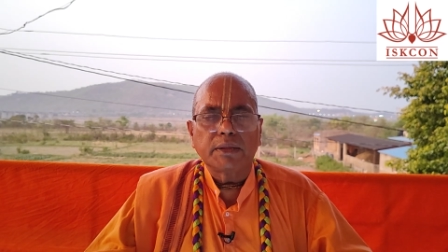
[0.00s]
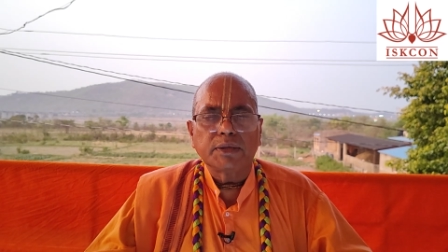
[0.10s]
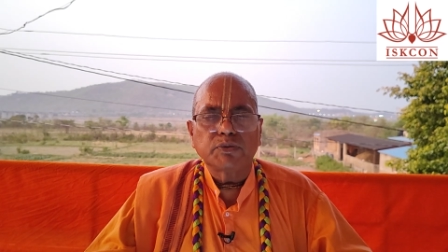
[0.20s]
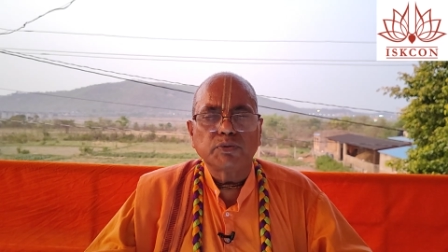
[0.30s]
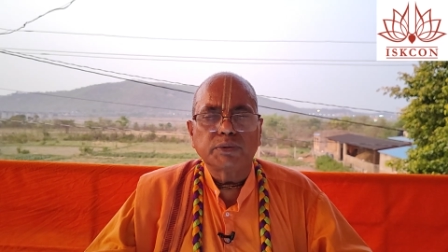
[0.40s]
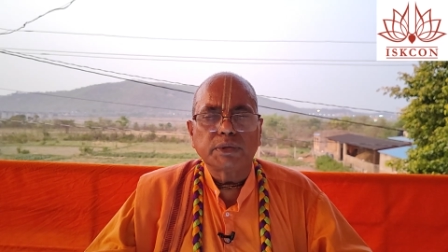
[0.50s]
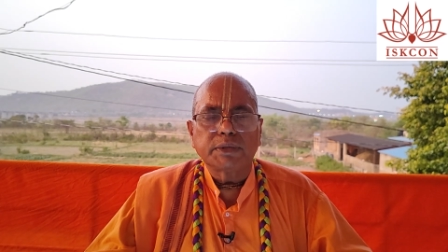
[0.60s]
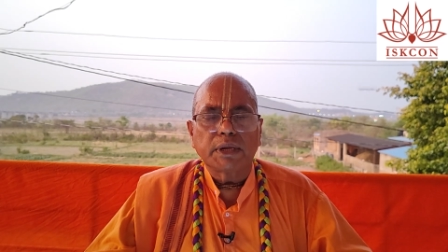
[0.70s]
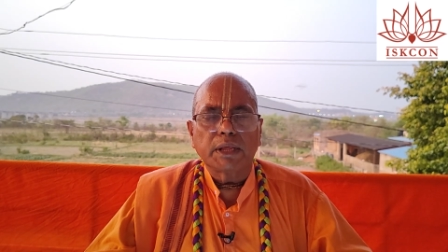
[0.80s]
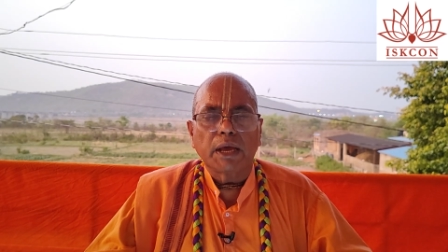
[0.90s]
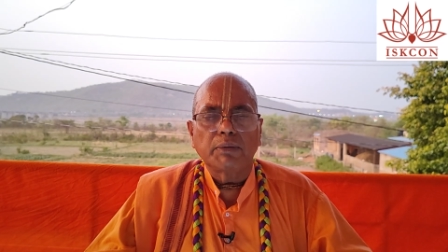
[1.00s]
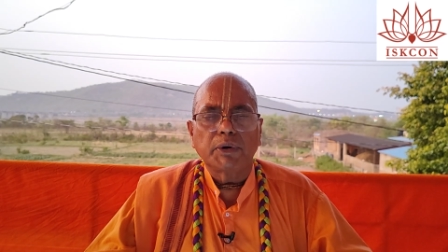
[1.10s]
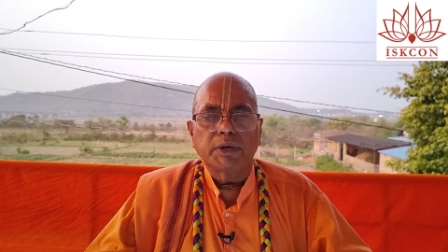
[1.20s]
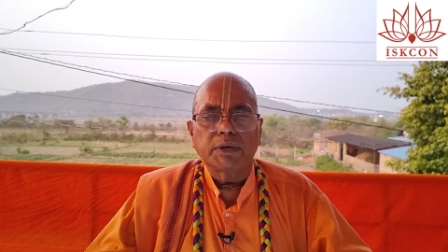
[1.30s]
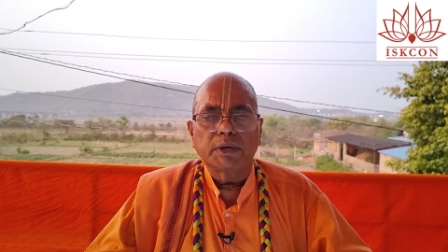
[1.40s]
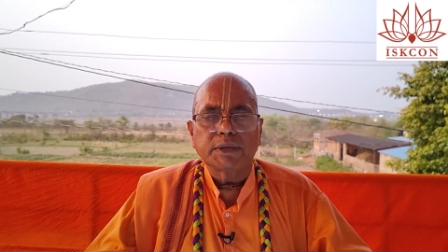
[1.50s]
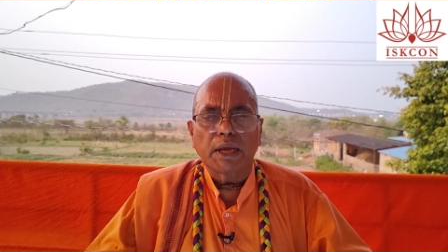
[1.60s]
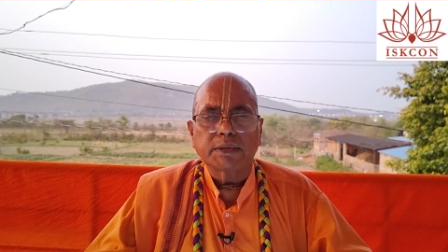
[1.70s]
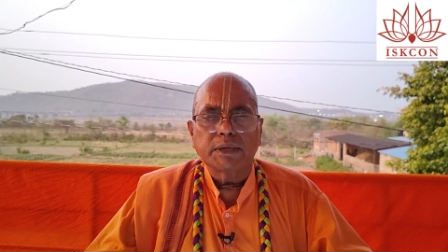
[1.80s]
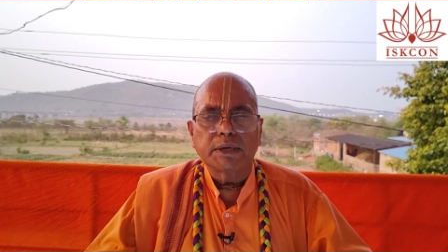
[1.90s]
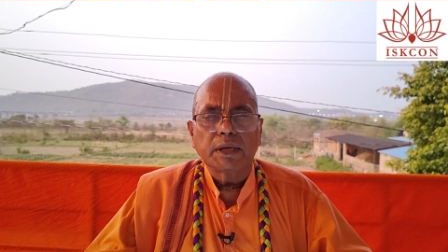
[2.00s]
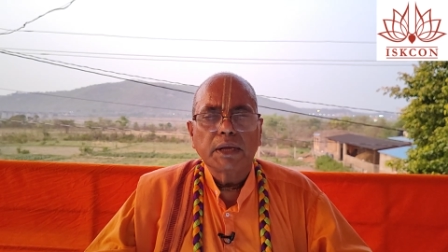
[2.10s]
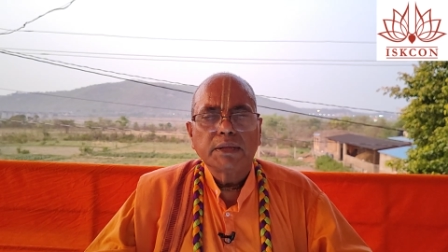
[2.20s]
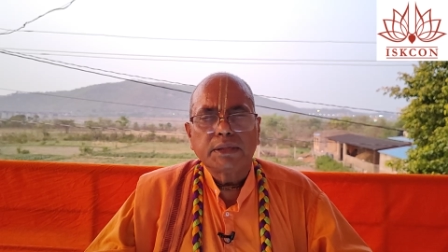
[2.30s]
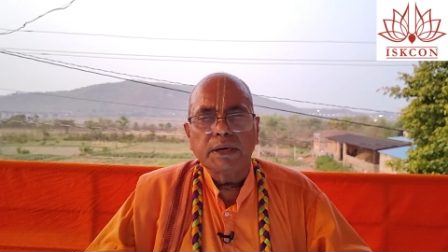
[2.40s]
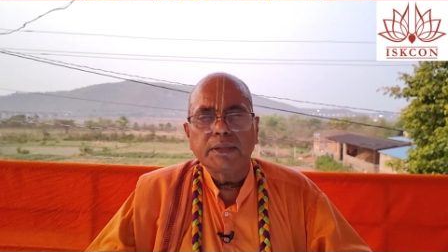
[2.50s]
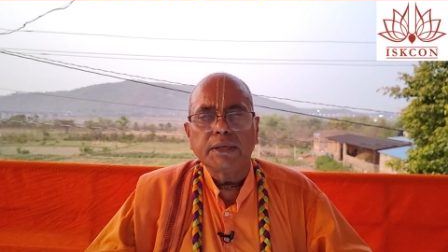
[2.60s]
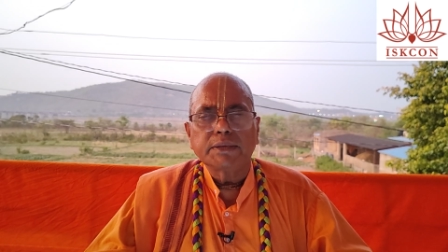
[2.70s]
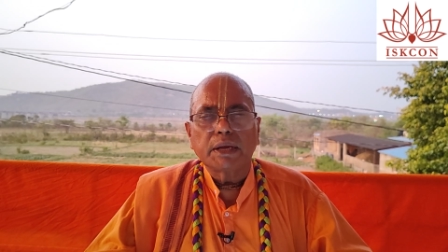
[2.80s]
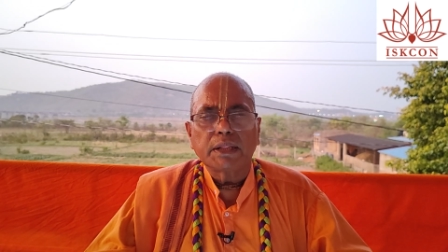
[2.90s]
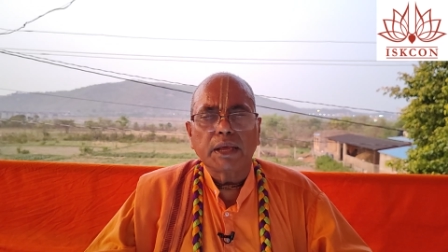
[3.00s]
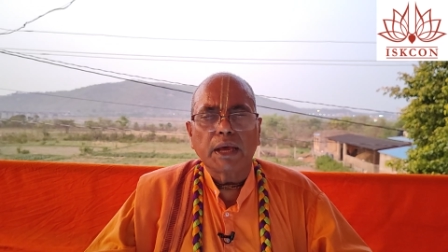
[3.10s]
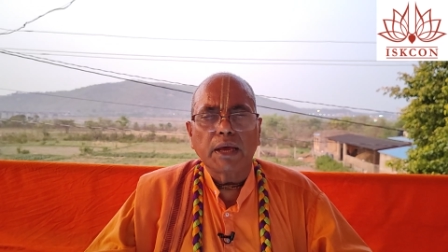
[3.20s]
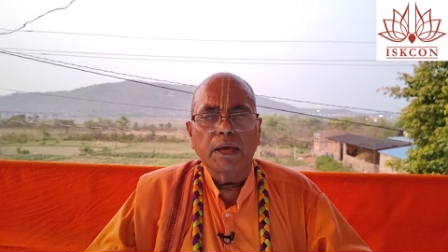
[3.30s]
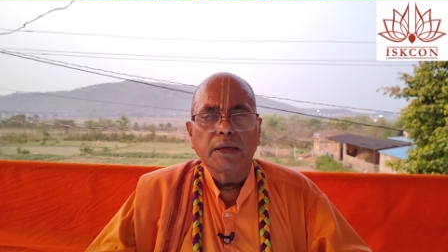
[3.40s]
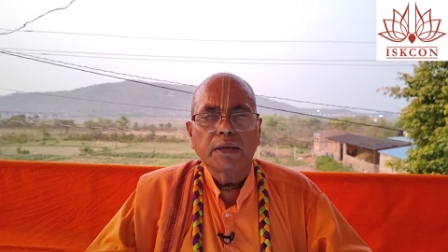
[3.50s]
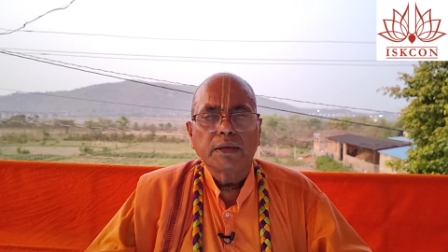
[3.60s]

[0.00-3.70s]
these two things are there, but Sanskrit three things are there,